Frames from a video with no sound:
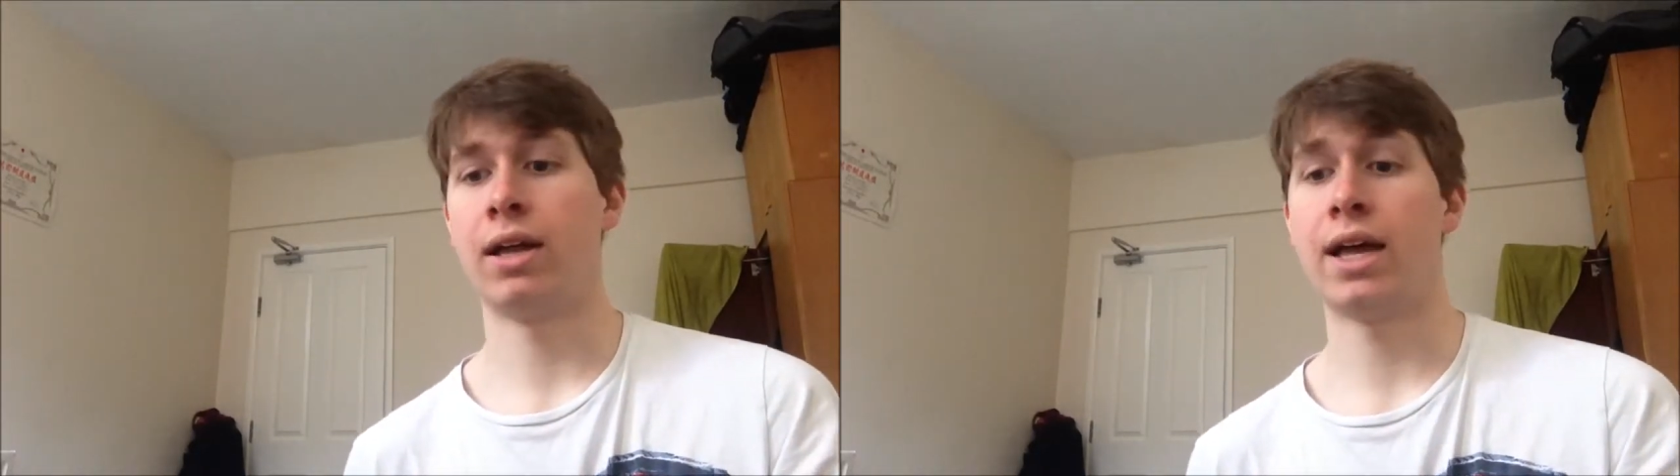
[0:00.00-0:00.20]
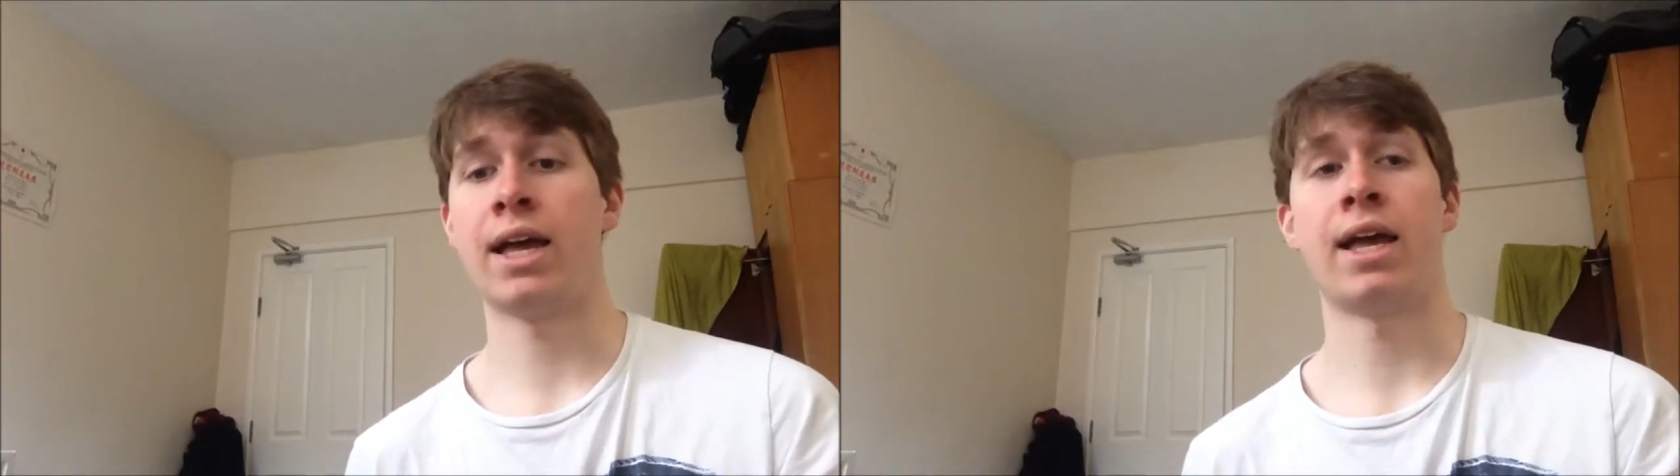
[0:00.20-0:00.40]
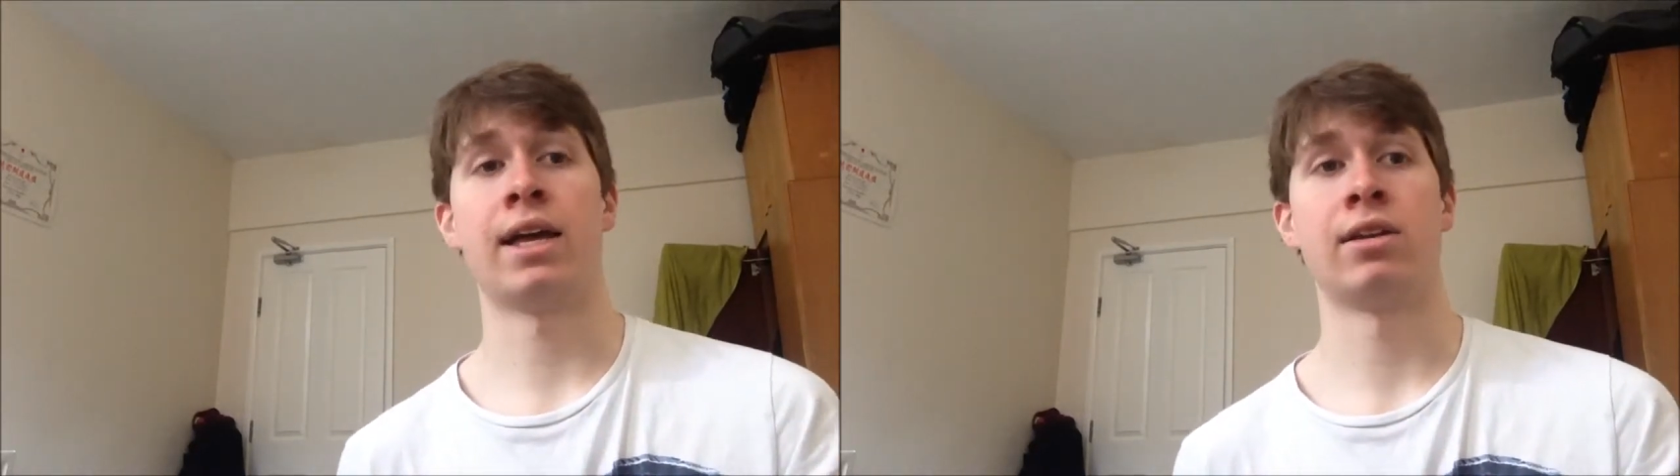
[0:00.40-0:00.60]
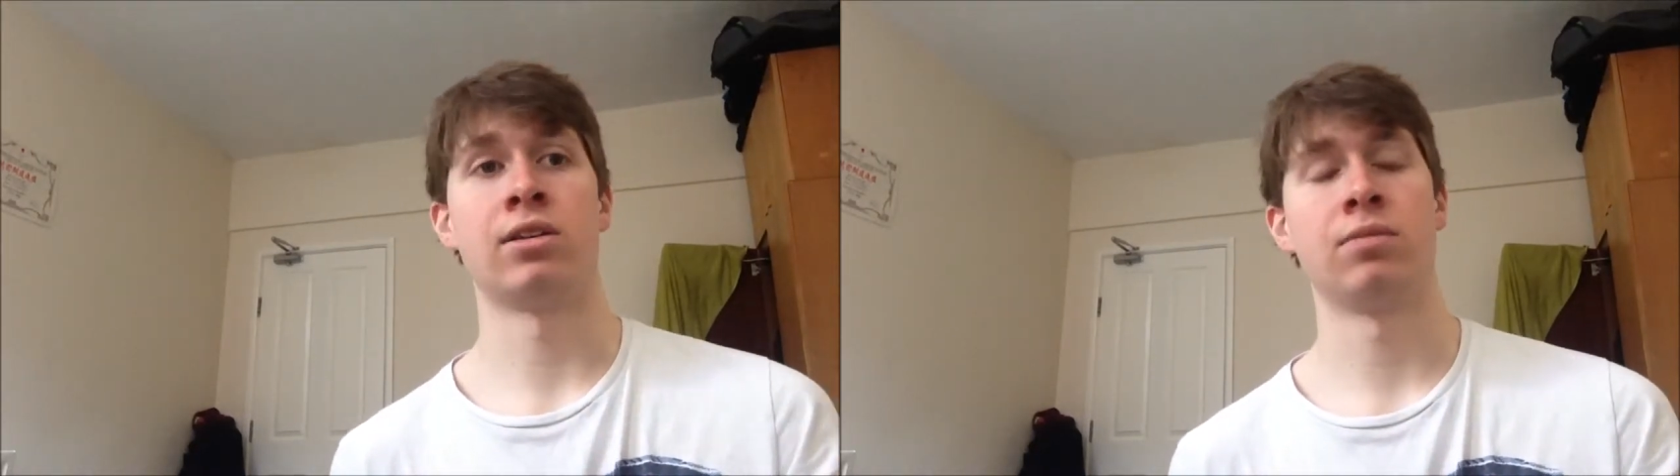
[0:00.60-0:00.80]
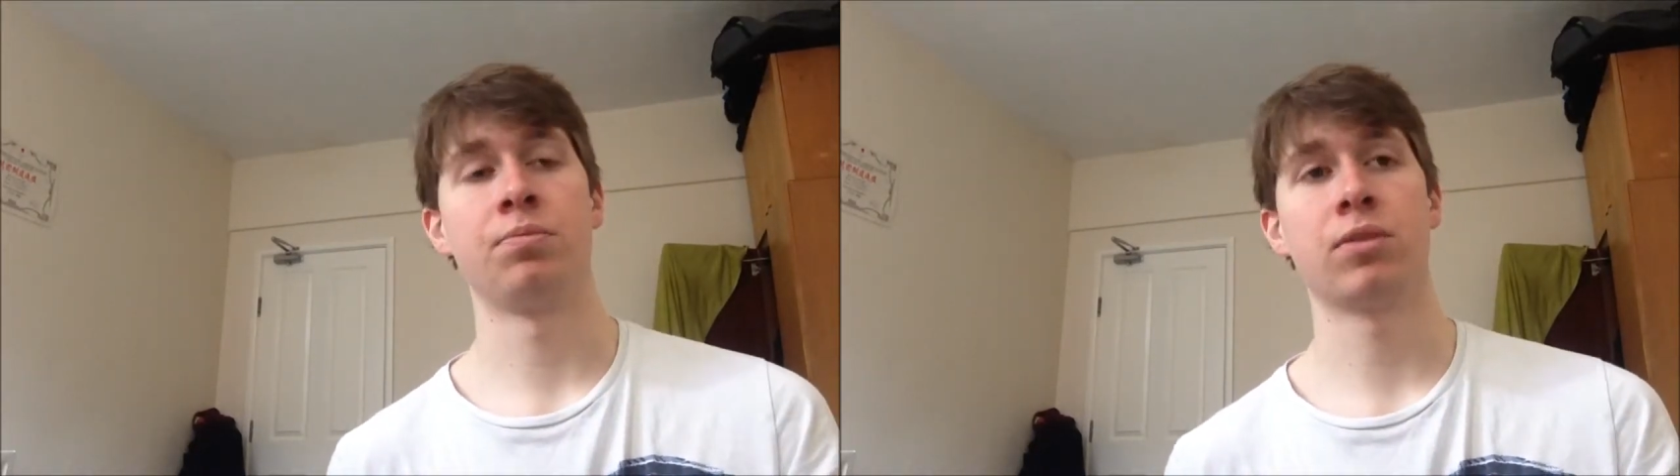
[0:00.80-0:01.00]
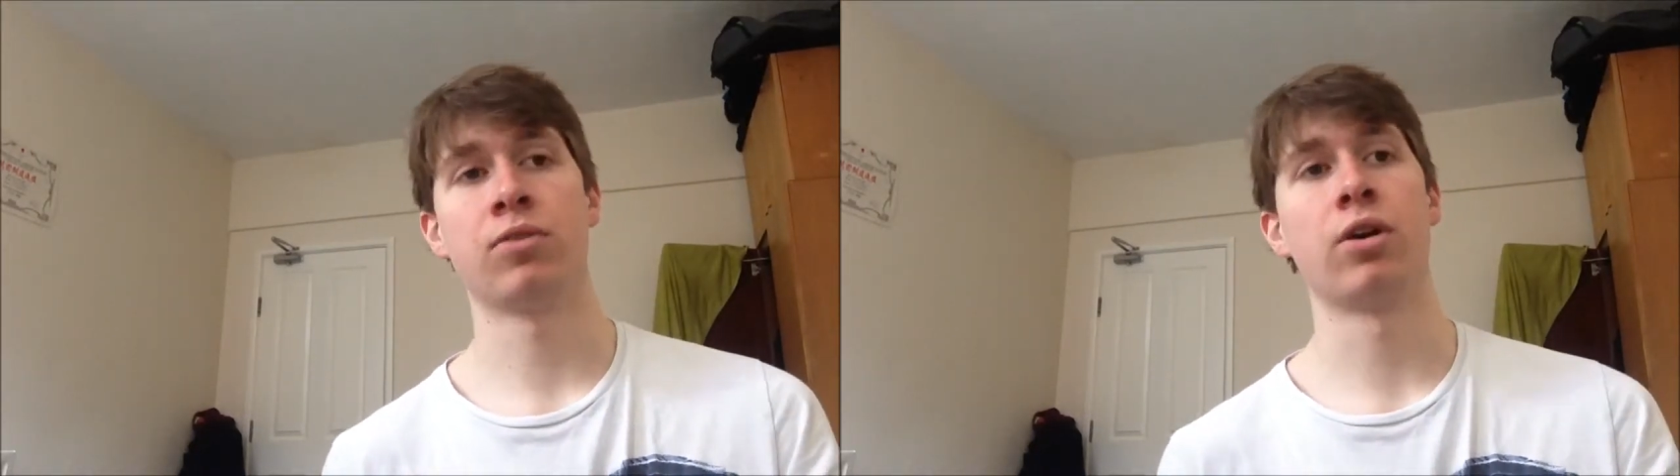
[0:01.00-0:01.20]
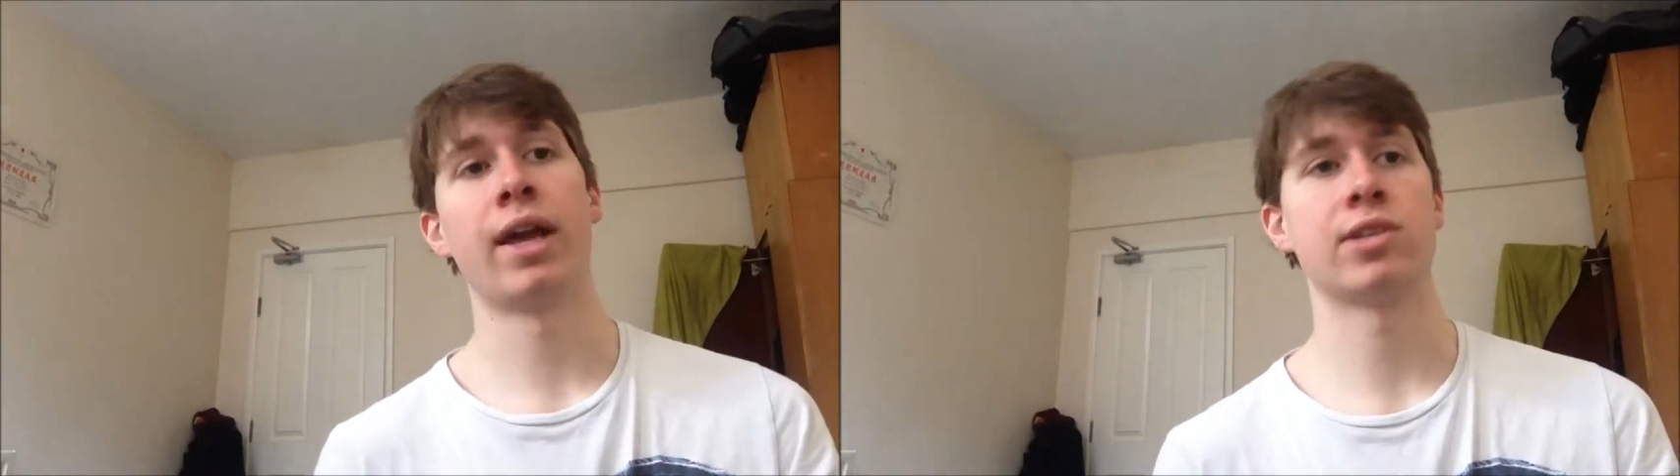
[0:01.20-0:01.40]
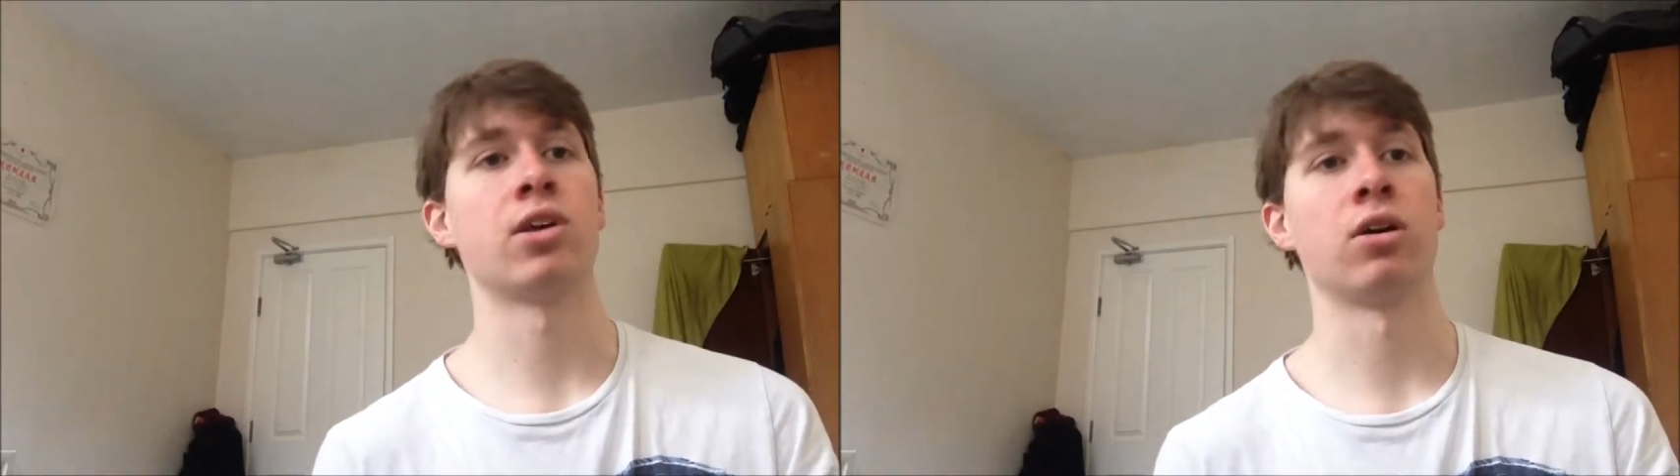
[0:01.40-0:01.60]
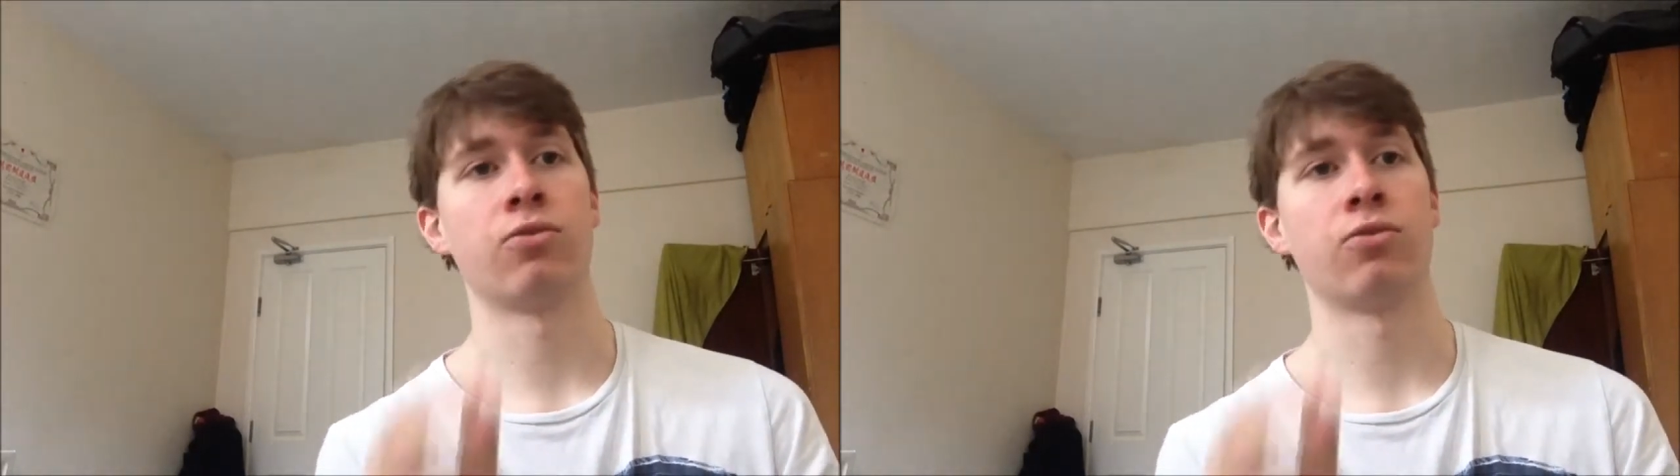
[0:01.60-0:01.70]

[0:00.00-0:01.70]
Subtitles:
And I've got an Exarch